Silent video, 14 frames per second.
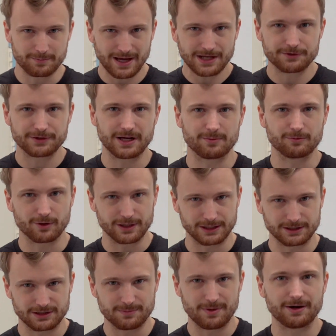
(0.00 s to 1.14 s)
battery I'm running
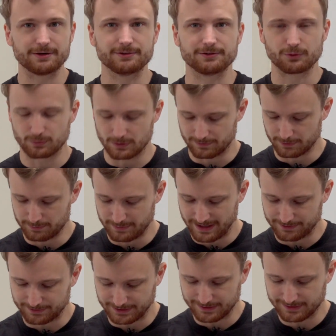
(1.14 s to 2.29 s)
into the monitor is a twelve volt
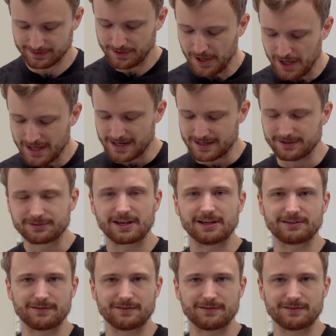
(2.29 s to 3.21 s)
battery. In this case,